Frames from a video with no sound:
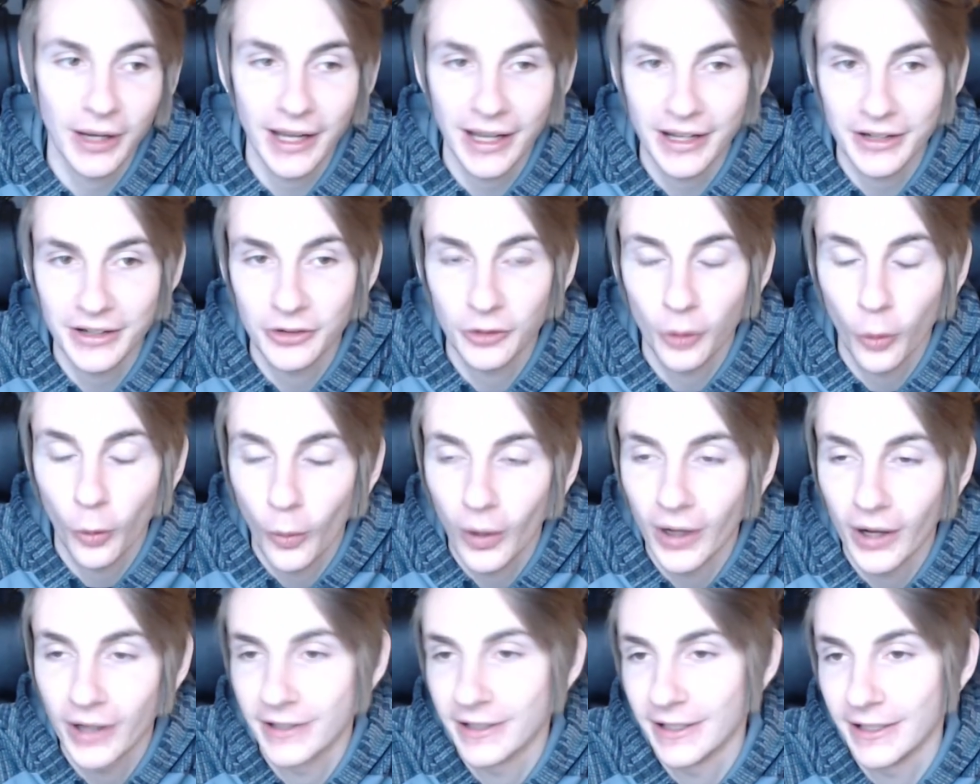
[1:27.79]
I had
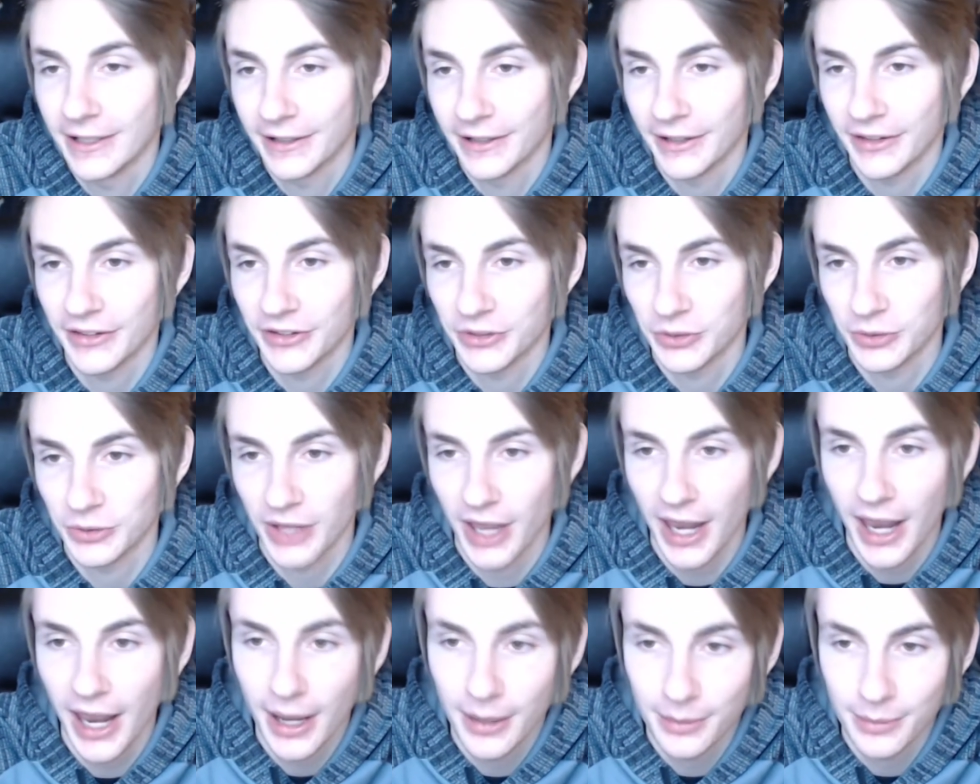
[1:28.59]
no idea that this
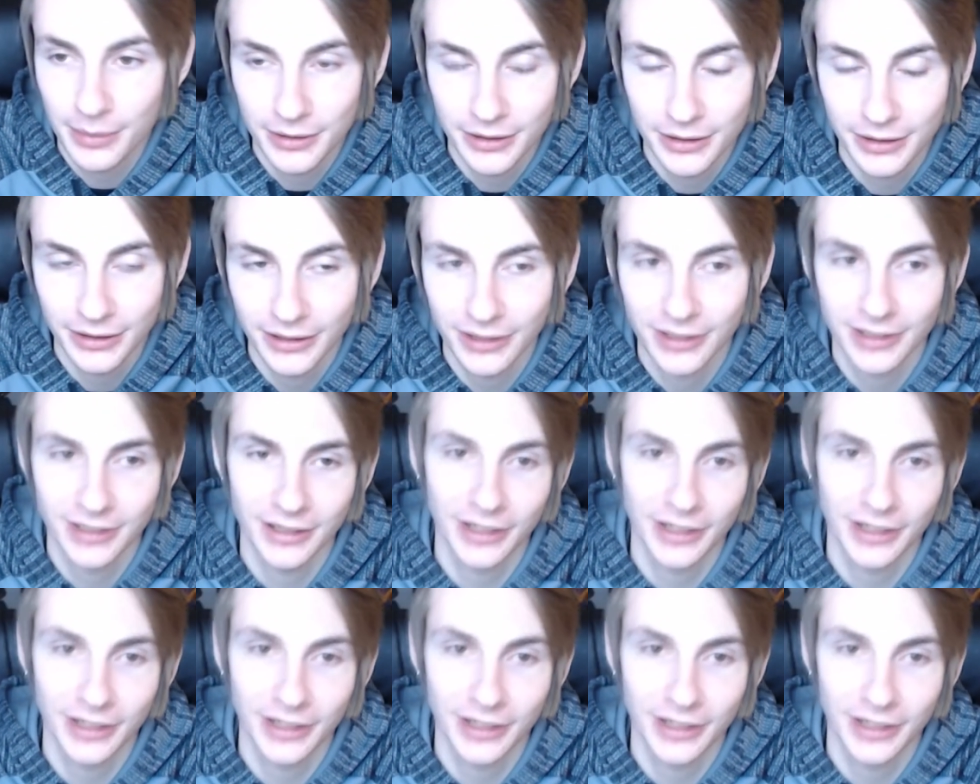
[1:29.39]
was happening,